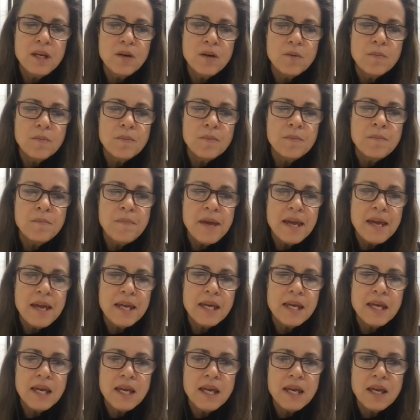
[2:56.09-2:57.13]

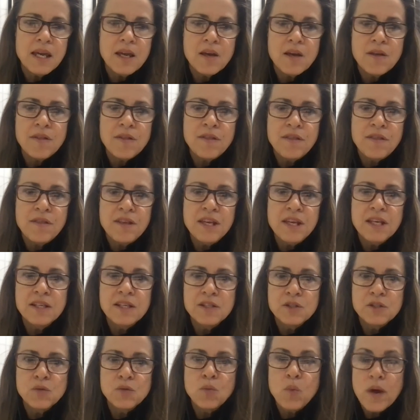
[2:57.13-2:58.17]
making
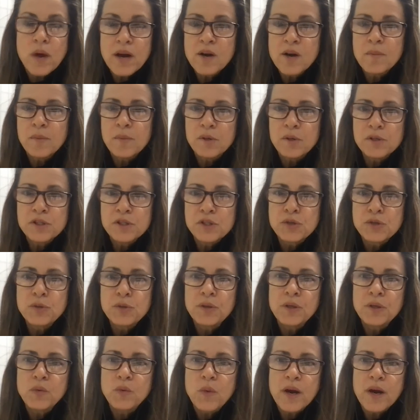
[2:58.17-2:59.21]
these wearables
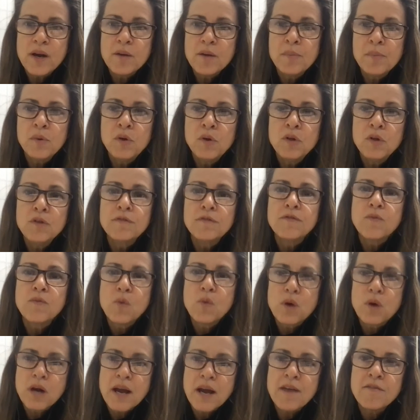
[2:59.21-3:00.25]
truly wearable
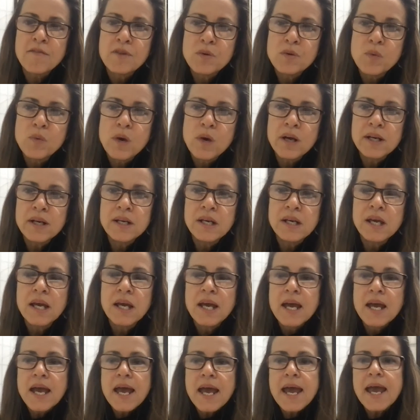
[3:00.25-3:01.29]
for everyone.
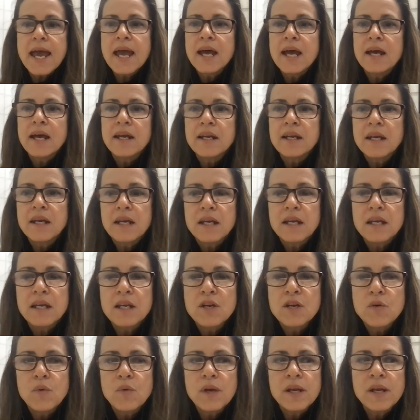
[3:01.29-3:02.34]
And
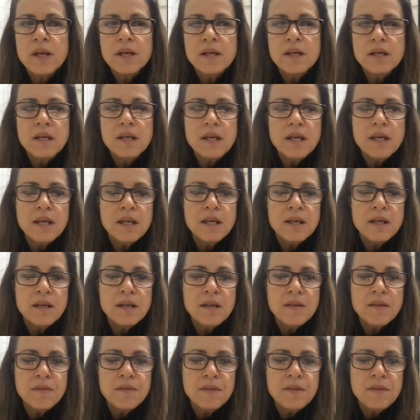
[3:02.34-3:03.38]

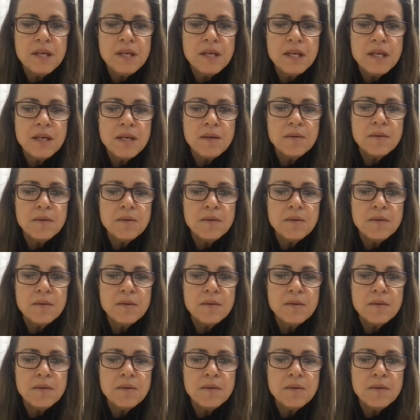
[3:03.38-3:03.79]
in the